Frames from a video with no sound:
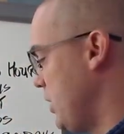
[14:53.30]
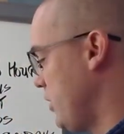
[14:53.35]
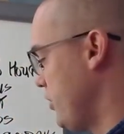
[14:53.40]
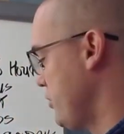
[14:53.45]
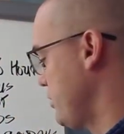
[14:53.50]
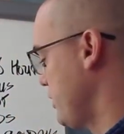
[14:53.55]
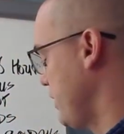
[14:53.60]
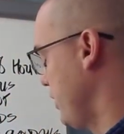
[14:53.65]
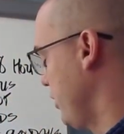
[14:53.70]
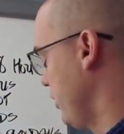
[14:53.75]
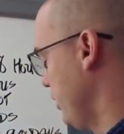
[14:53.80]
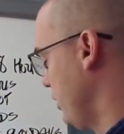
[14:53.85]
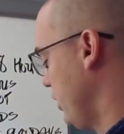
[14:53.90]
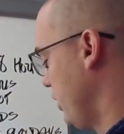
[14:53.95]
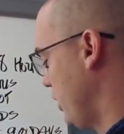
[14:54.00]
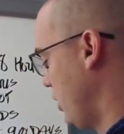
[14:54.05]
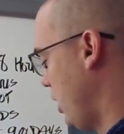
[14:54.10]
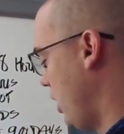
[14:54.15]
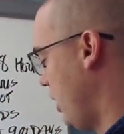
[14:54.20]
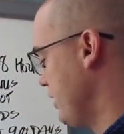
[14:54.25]
newsletter,
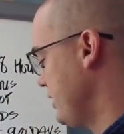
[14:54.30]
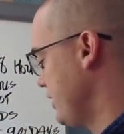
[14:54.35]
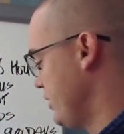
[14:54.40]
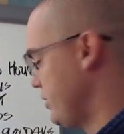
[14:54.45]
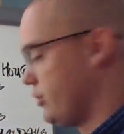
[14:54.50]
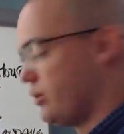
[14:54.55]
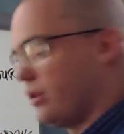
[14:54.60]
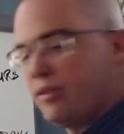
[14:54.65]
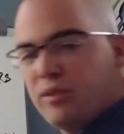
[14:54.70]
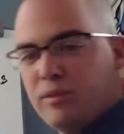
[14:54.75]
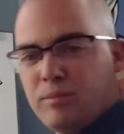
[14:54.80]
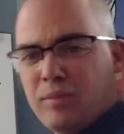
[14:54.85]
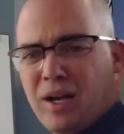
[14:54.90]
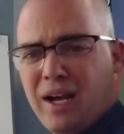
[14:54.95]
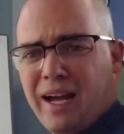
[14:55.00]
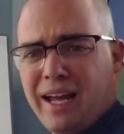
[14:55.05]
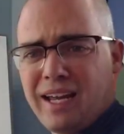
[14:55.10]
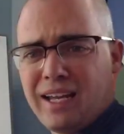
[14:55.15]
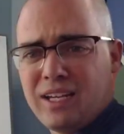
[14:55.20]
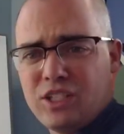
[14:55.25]
content-driven
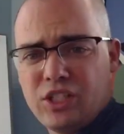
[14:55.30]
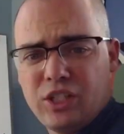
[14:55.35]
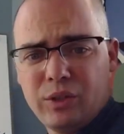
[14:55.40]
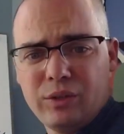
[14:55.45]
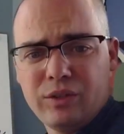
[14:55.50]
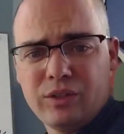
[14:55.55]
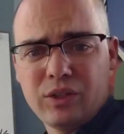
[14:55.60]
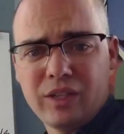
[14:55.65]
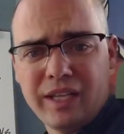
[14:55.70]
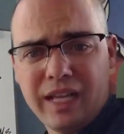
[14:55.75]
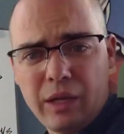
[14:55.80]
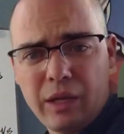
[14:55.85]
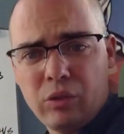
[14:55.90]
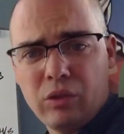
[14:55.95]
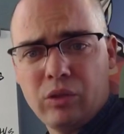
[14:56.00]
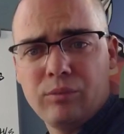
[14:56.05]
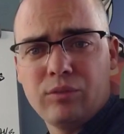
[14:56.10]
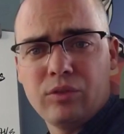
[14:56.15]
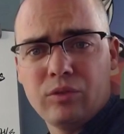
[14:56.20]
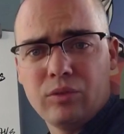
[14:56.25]
by continuing to connect with
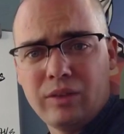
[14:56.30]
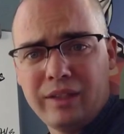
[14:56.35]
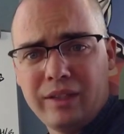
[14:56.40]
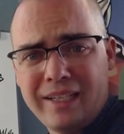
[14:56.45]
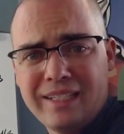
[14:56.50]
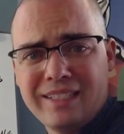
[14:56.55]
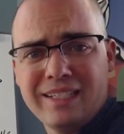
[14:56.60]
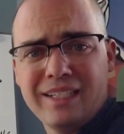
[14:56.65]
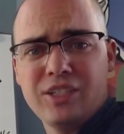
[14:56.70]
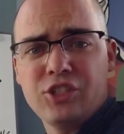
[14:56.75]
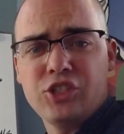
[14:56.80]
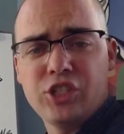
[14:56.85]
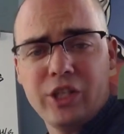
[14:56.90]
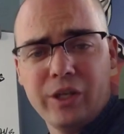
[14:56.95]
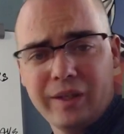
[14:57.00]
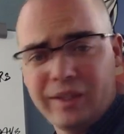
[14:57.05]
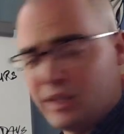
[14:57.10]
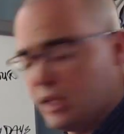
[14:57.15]
them through LinkedIn, sharing the